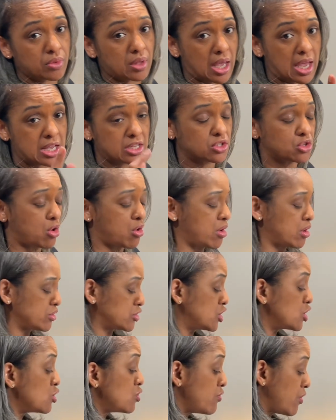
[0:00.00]
the
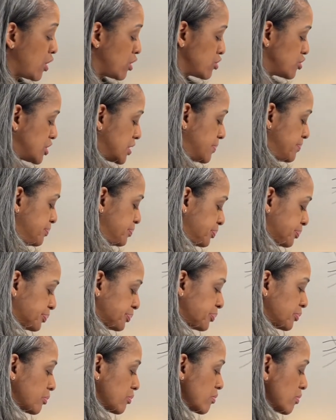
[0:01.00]
SR2 version.
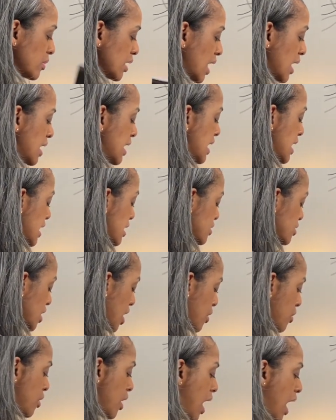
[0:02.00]

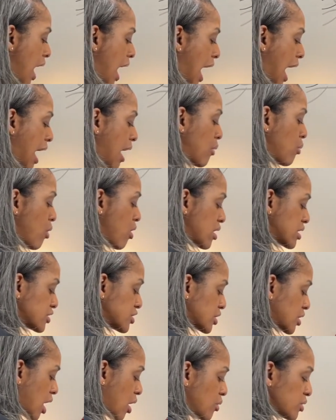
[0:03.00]
So I wanted to
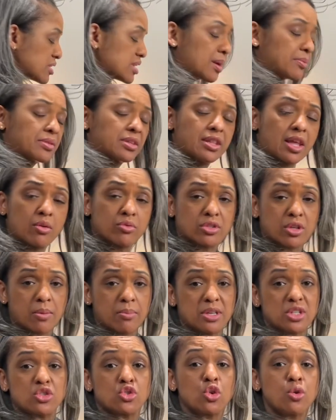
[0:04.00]
go with something that was going to
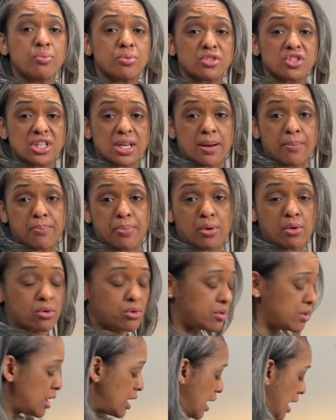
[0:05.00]
be super
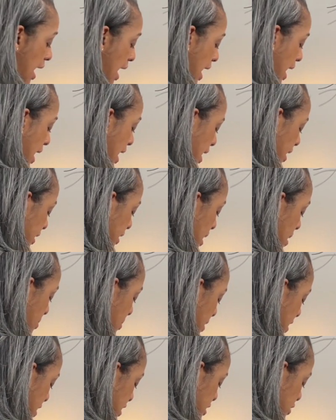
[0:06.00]
simple and keep it
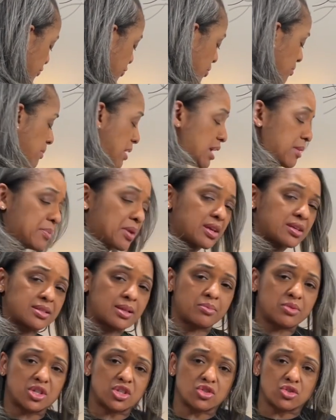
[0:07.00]
easy for me because
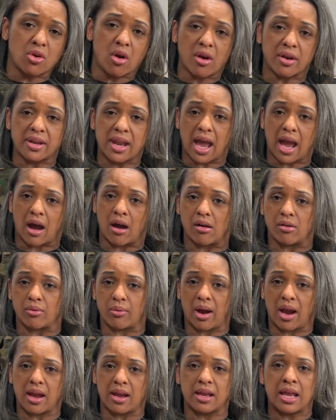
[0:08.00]
I'm just starting out,
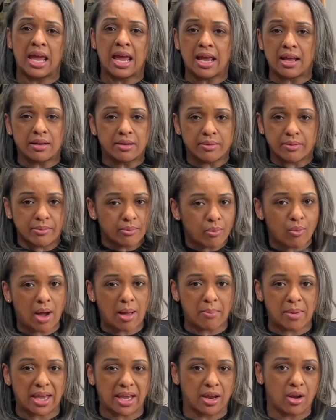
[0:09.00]
right? Why
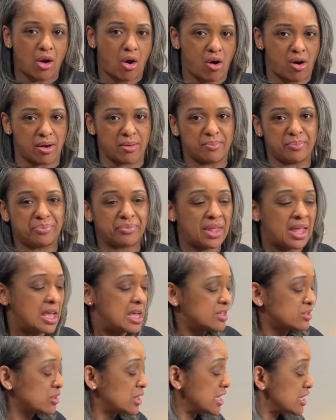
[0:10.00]
make it hard?
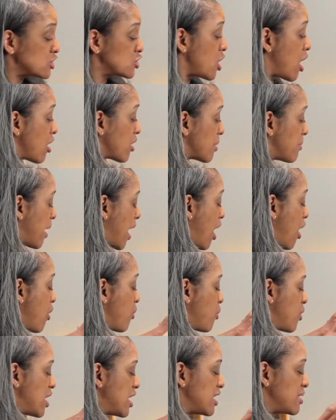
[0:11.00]
So let's talk about
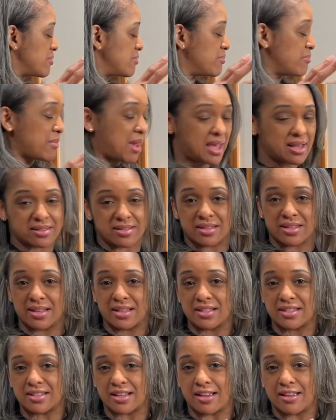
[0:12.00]
what makes
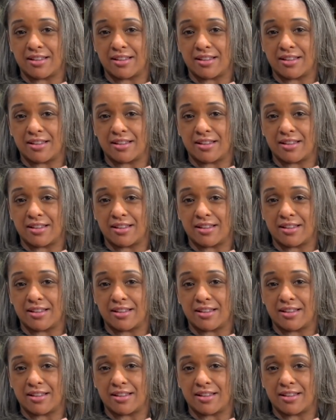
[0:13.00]
this